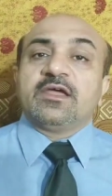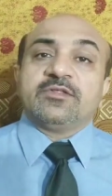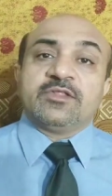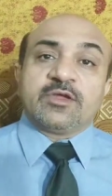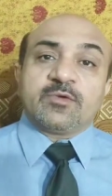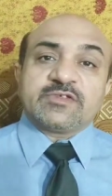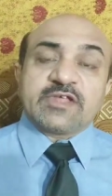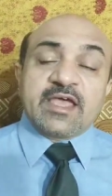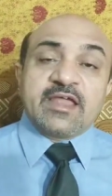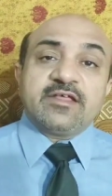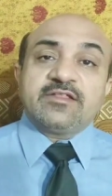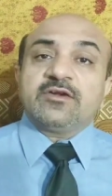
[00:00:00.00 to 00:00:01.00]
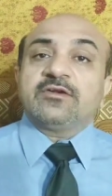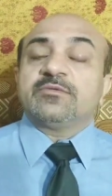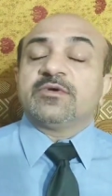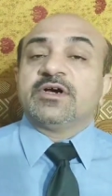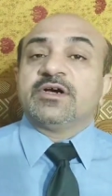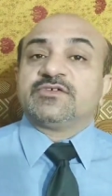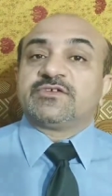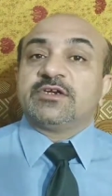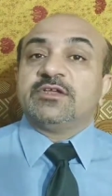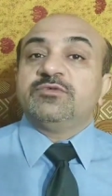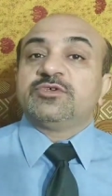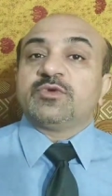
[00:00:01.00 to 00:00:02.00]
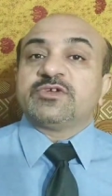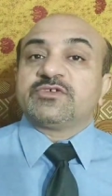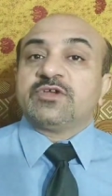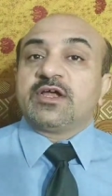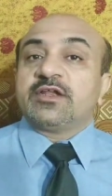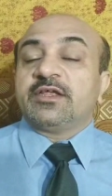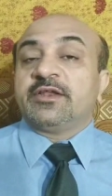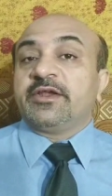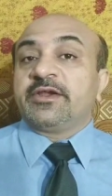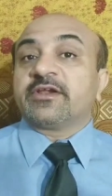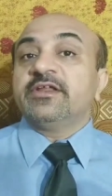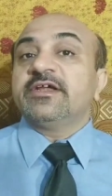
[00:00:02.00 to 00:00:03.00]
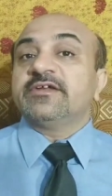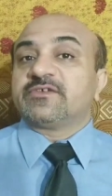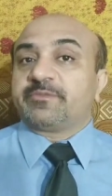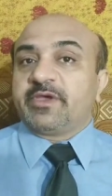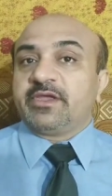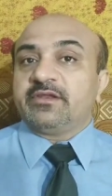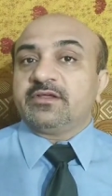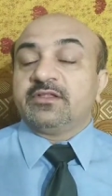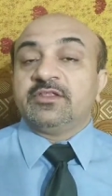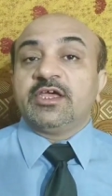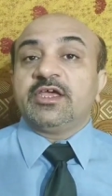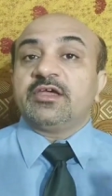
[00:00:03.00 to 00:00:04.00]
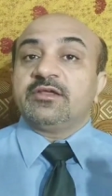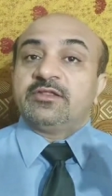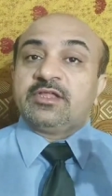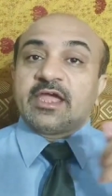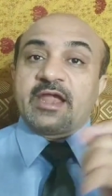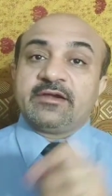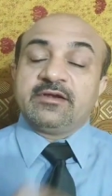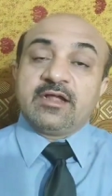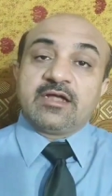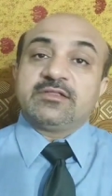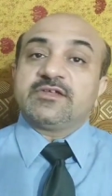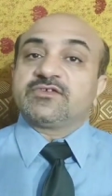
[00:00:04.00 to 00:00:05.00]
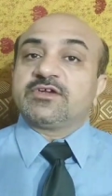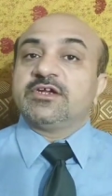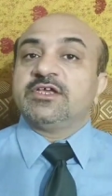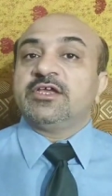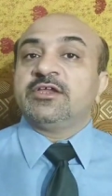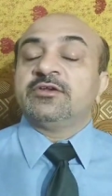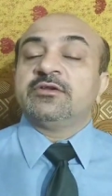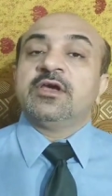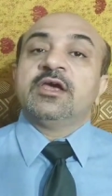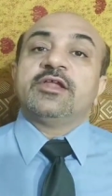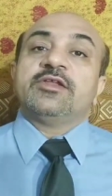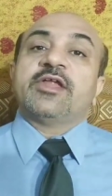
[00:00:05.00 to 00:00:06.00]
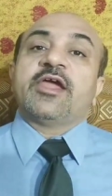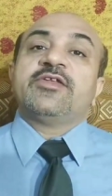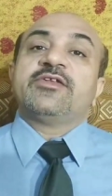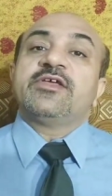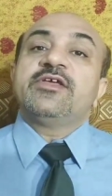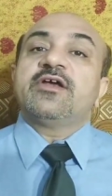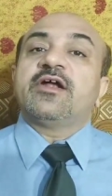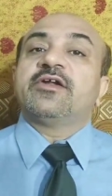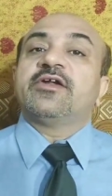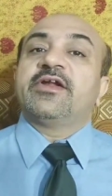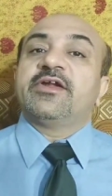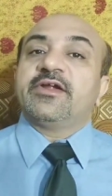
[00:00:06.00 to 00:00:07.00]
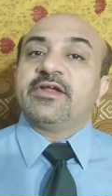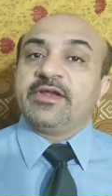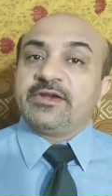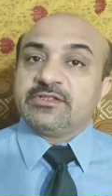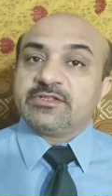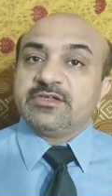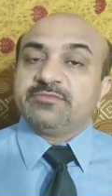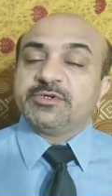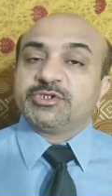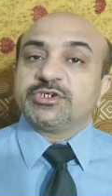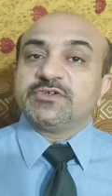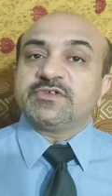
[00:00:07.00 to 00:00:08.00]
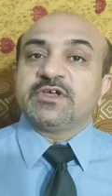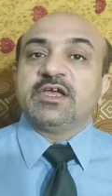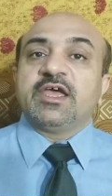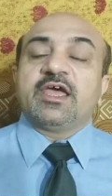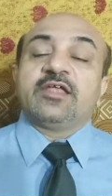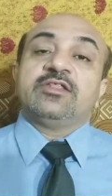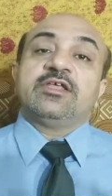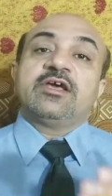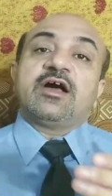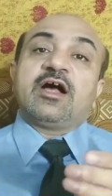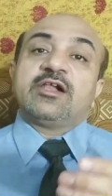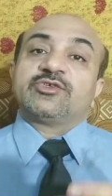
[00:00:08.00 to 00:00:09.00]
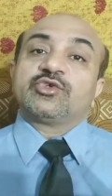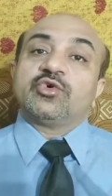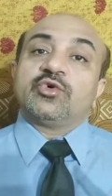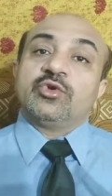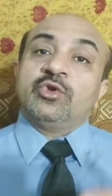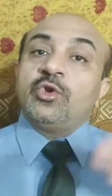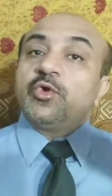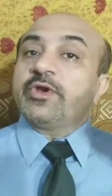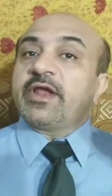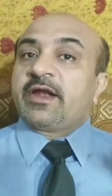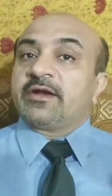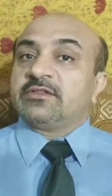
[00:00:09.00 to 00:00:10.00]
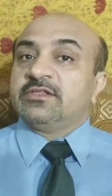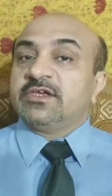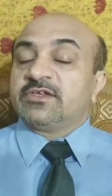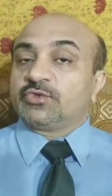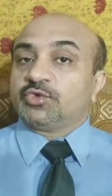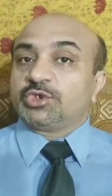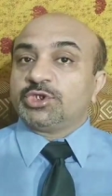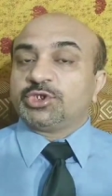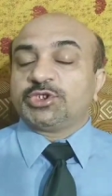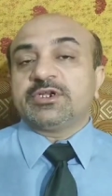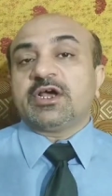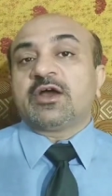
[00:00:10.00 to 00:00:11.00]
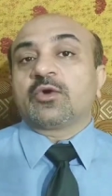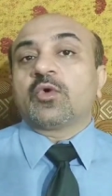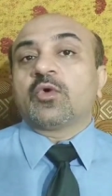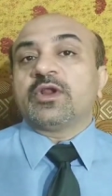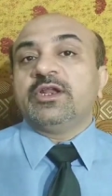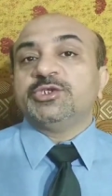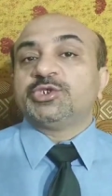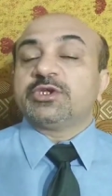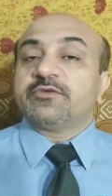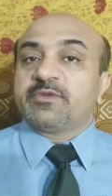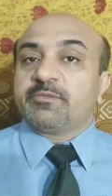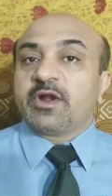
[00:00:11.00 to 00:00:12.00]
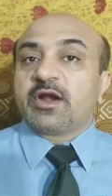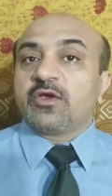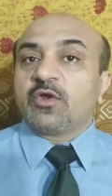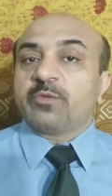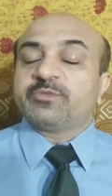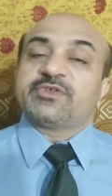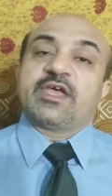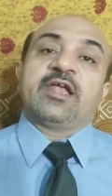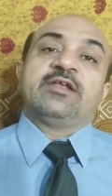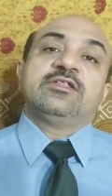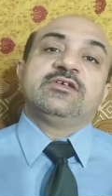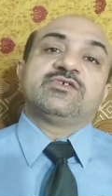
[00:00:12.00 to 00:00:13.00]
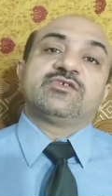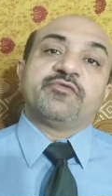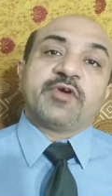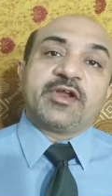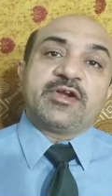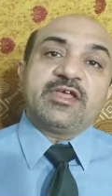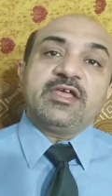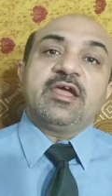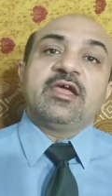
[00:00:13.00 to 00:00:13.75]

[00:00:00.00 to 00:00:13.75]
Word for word: There was another uh, study which was done in Italy and Spain. They, they had done the study in 1983 patients and they also looked at the association or correlation of the blood groups and the severity